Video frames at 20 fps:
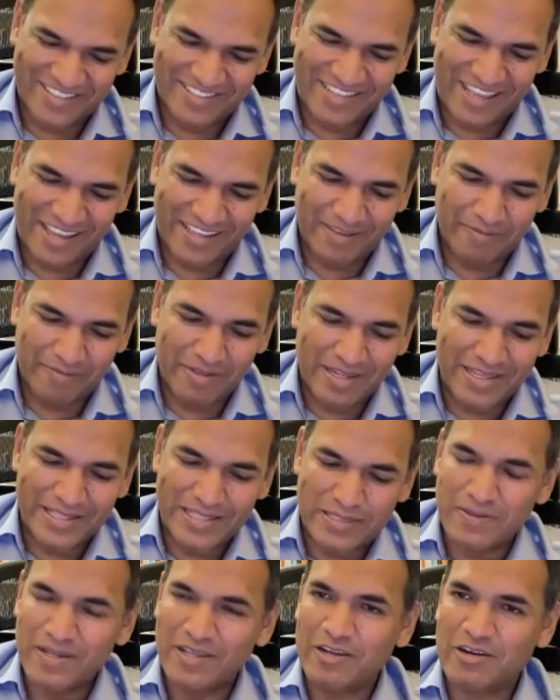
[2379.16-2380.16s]
tacking. But
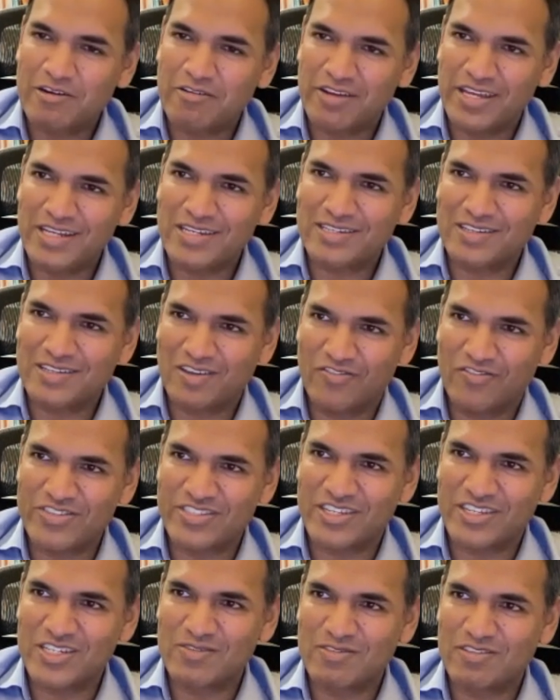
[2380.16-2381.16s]
it's been a great
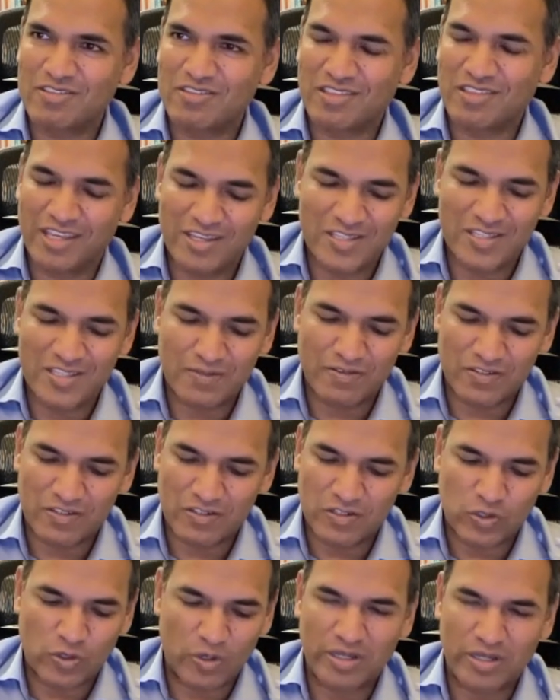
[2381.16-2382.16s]
conversation with you. Thank you so much for
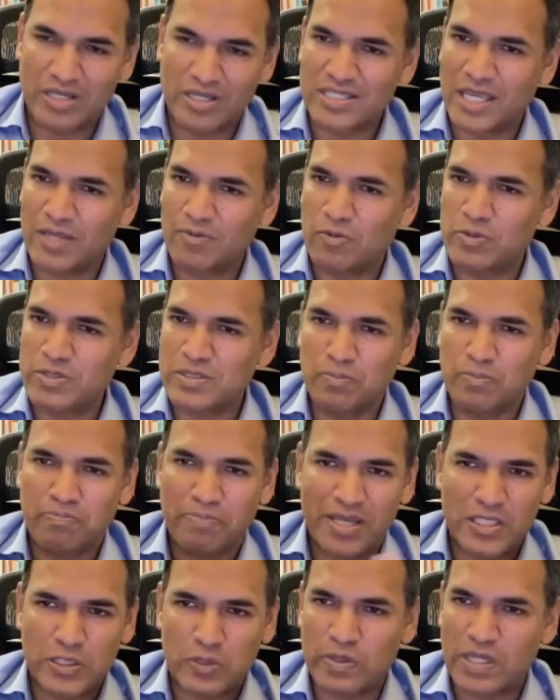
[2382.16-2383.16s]
joining us. Edward, what's the
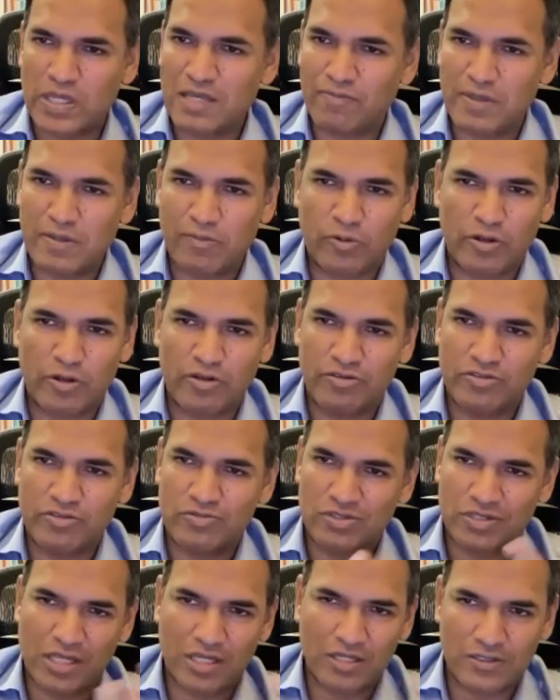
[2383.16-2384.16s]
best way if people want to
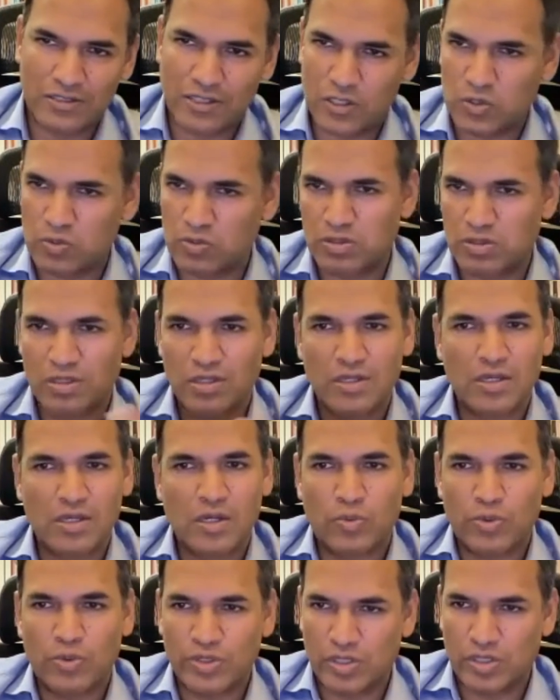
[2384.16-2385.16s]
stay in touch with
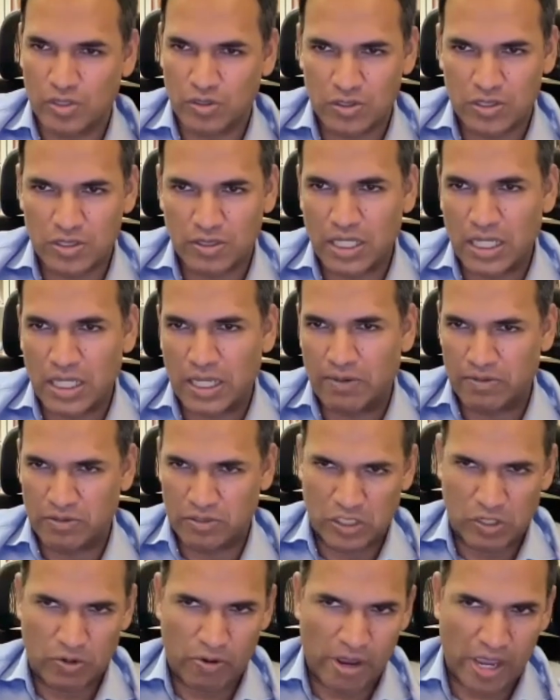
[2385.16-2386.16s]
what you're doing, what
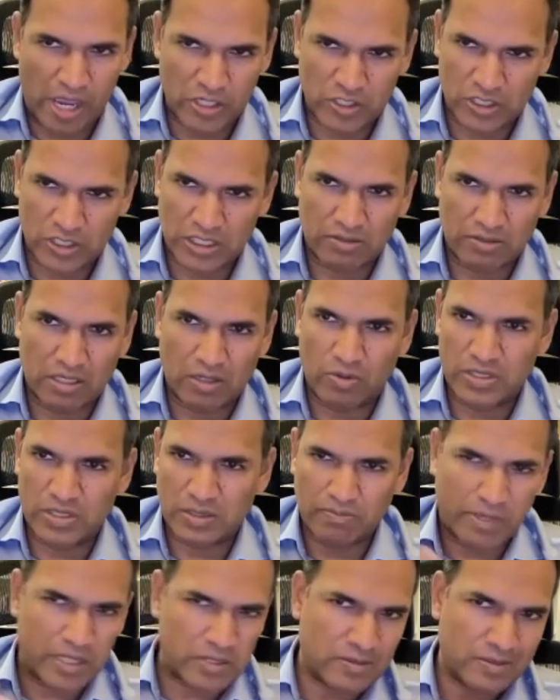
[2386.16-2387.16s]
Zerohash are doing? What's the
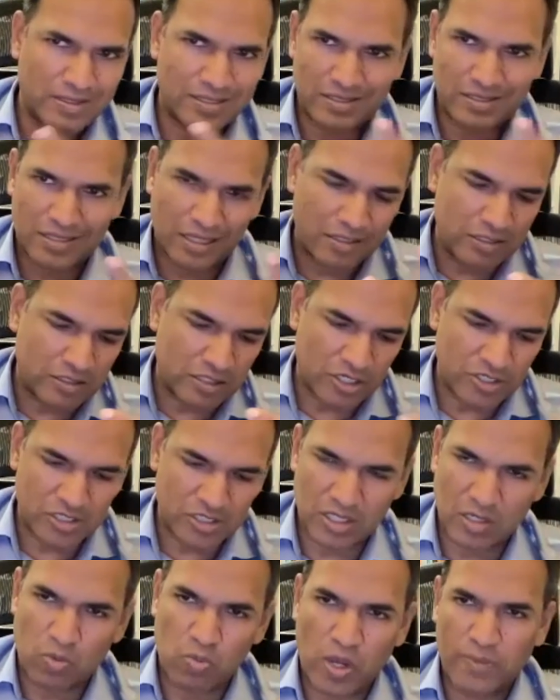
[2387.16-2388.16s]
best way to stay in touch? Is
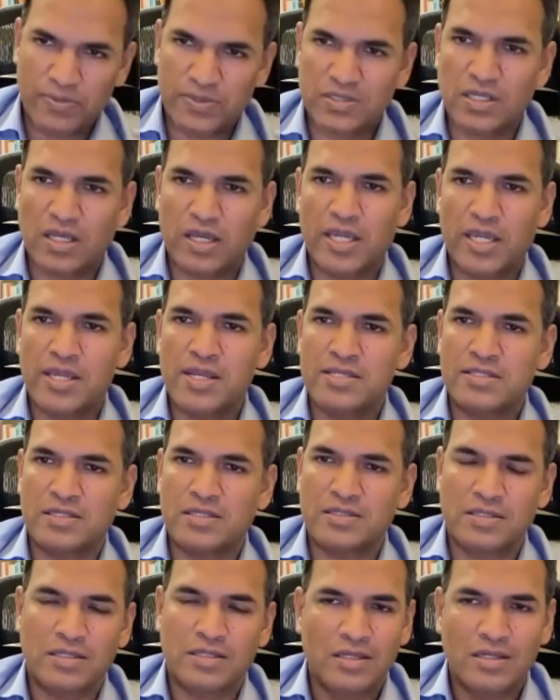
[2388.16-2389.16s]
it a website? Is it